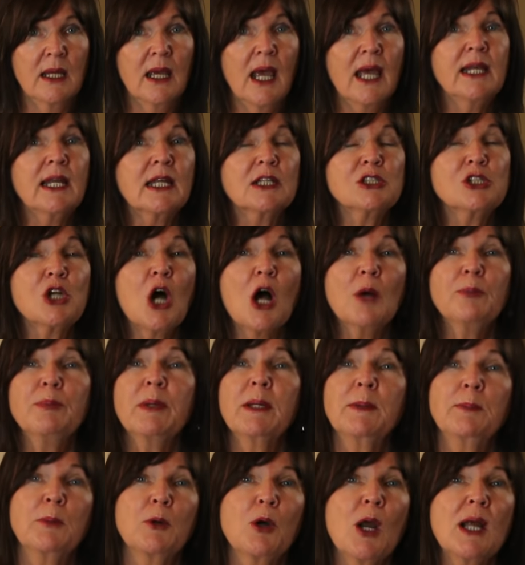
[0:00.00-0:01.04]
An
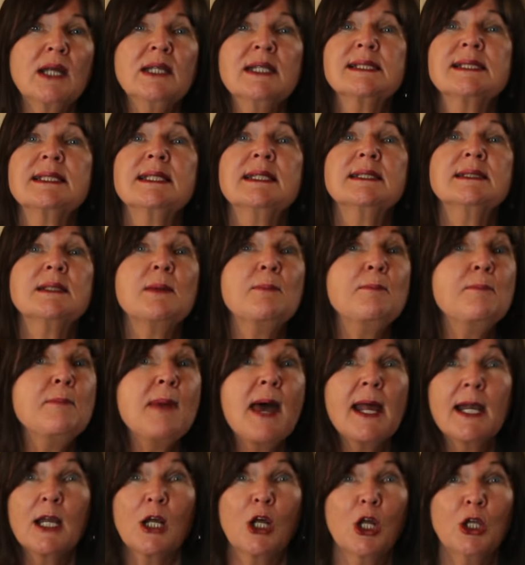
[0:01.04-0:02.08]
ectopic pregnancy is a
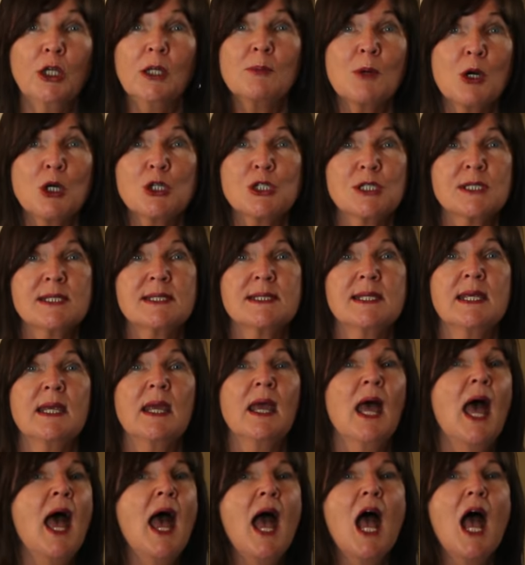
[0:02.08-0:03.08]
medical emergency